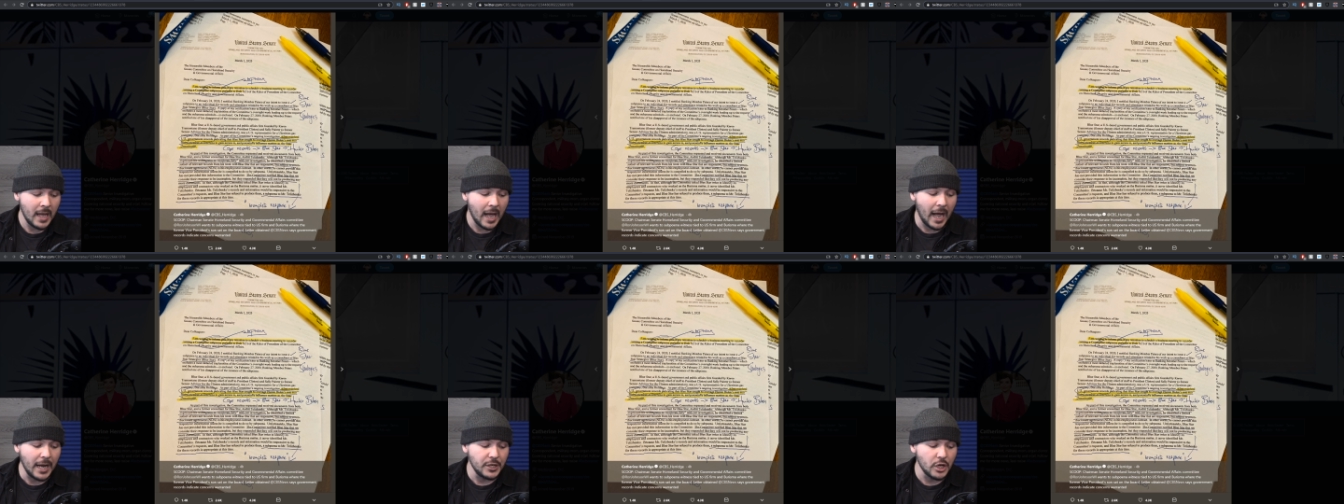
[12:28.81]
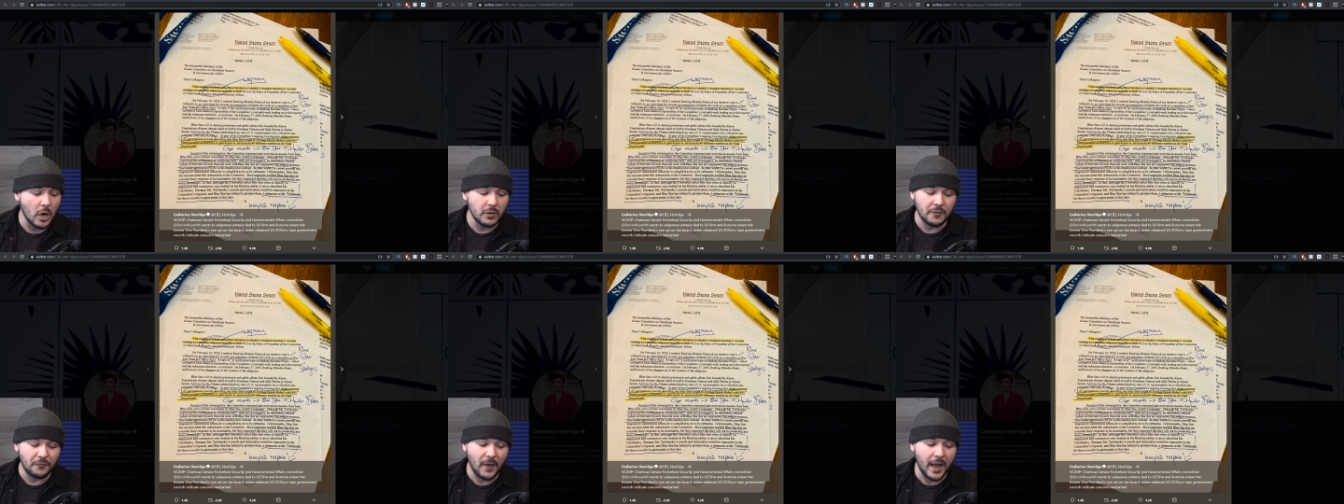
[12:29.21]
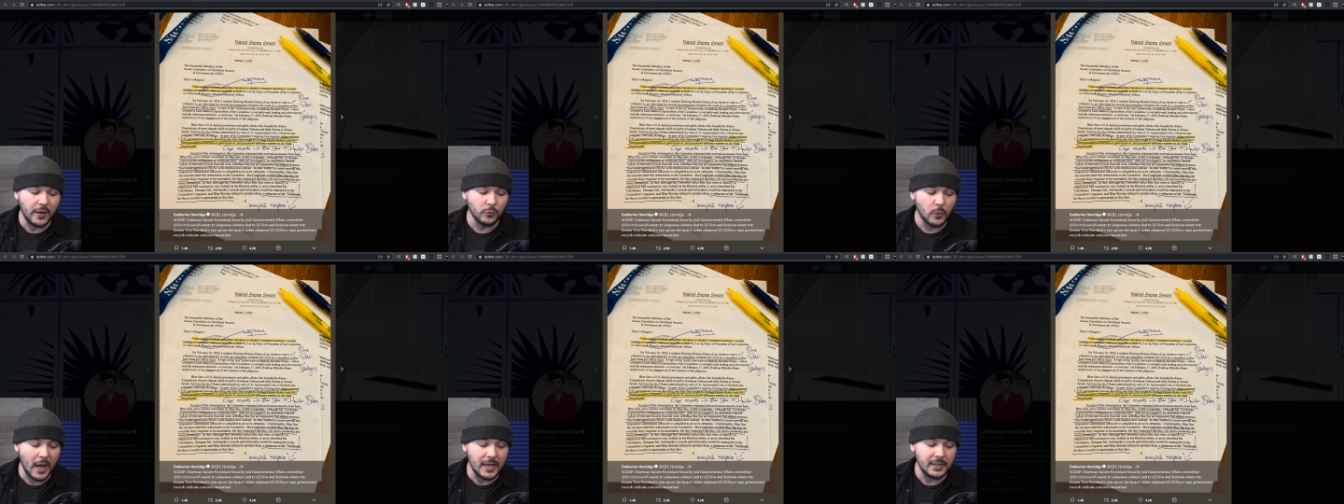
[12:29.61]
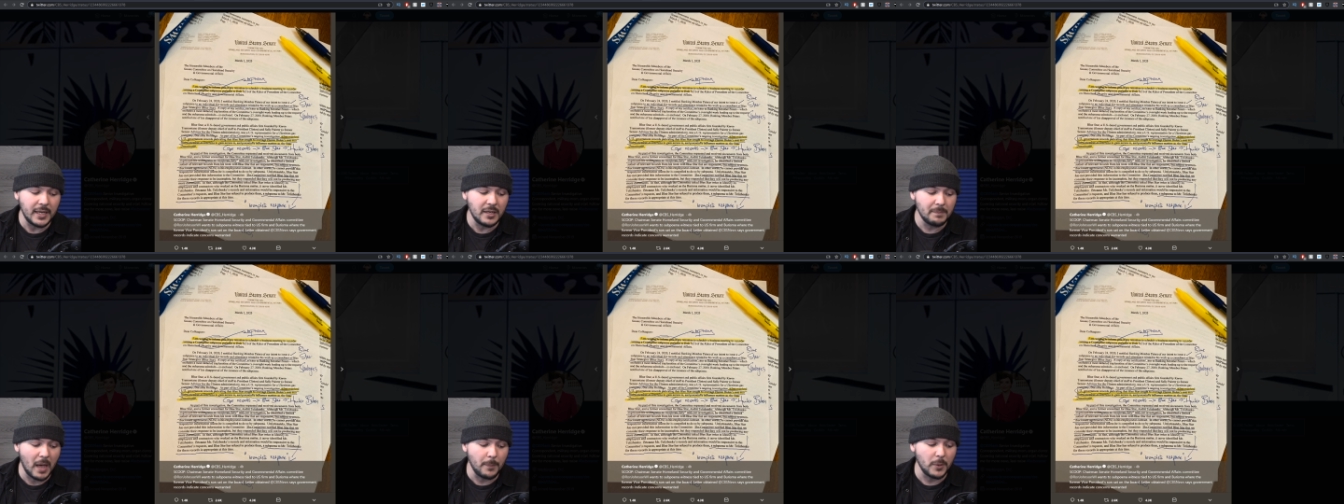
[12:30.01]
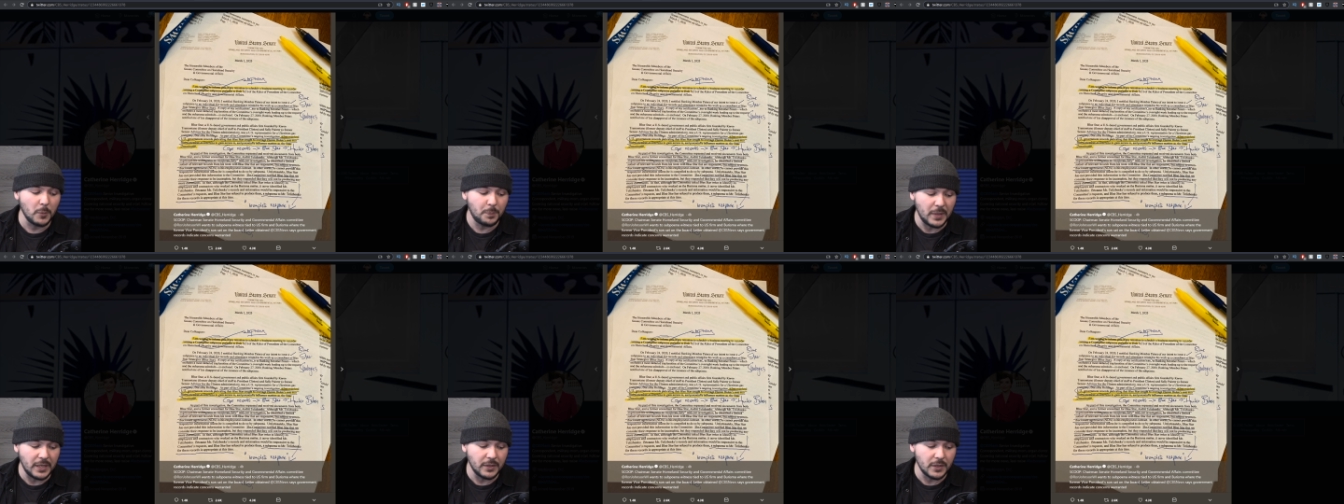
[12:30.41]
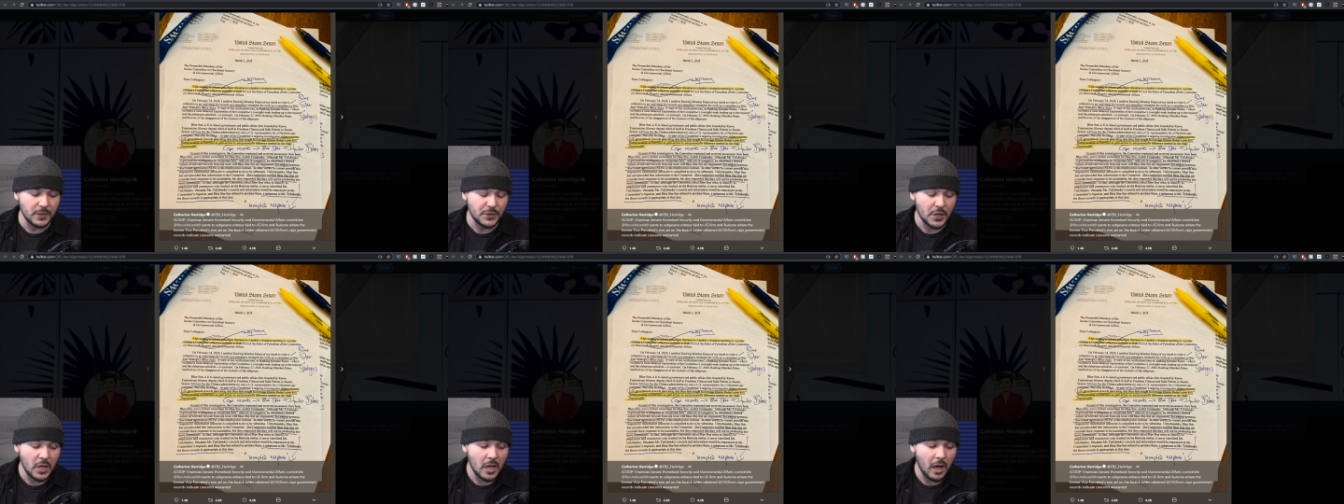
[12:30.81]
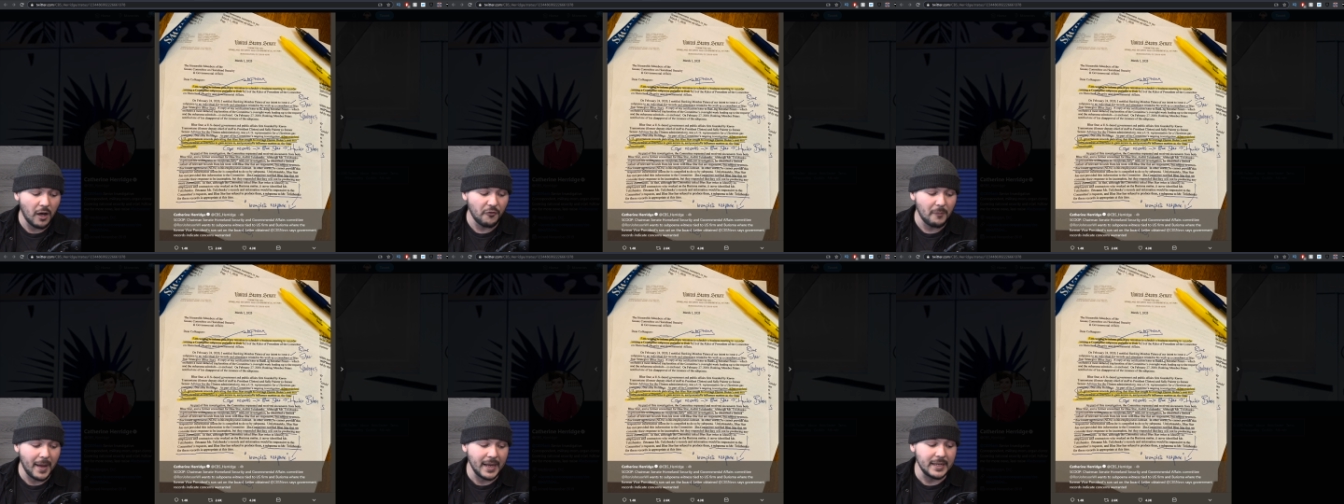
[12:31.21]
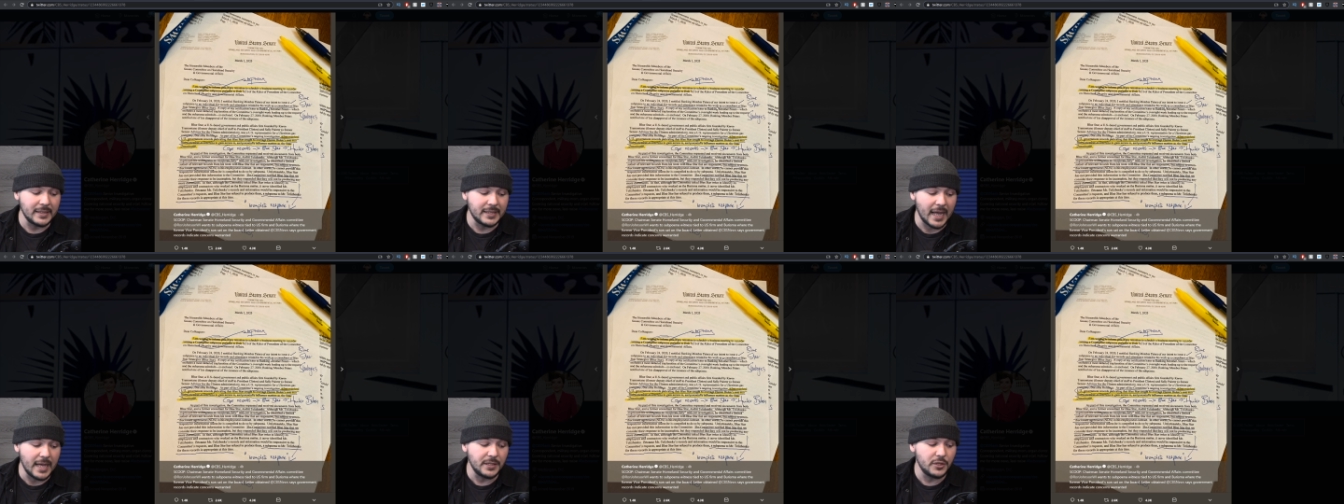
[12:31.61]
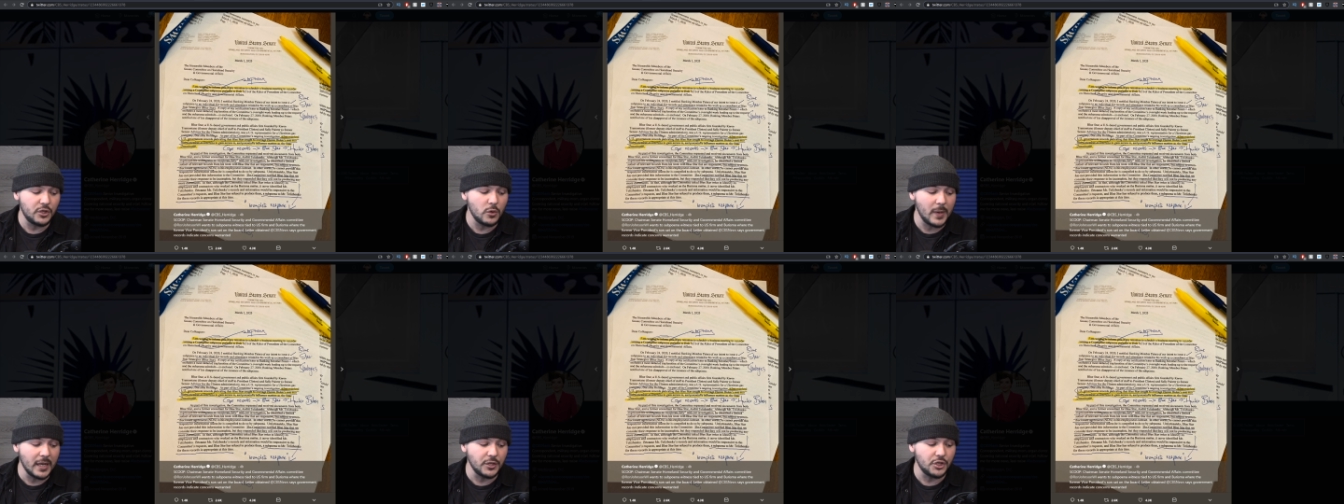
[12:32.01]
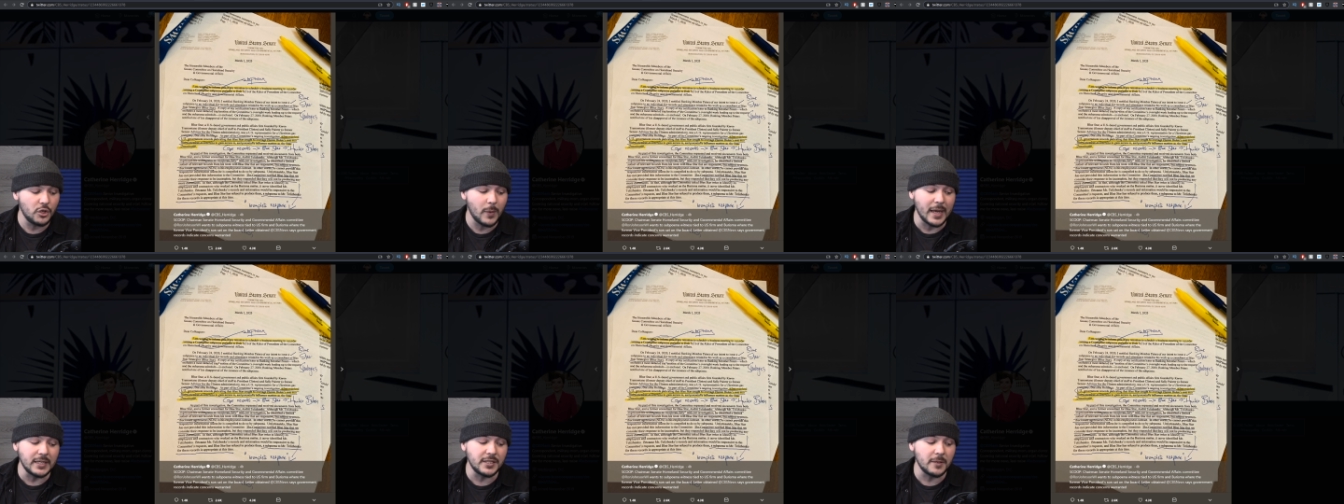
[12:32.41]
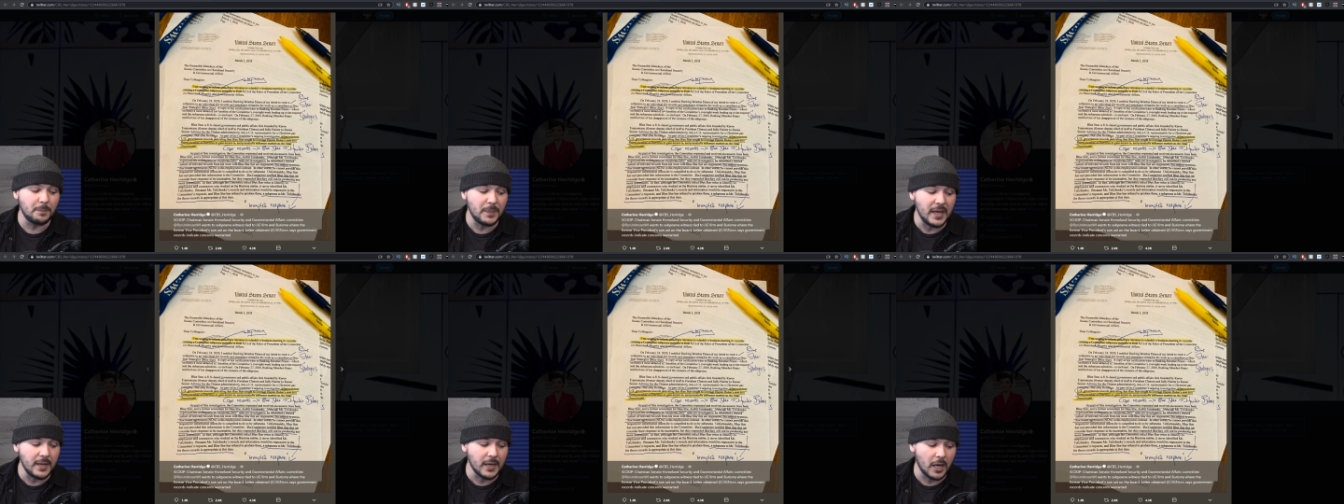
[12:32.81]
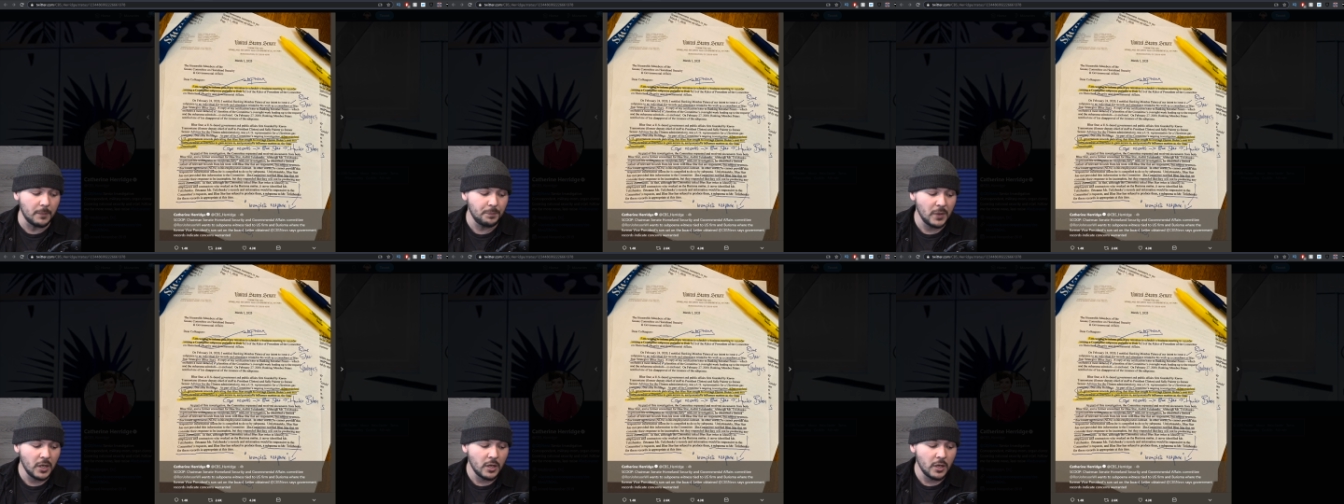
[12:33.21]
I notified Ranking Member Peters of my intent to issue a subpoena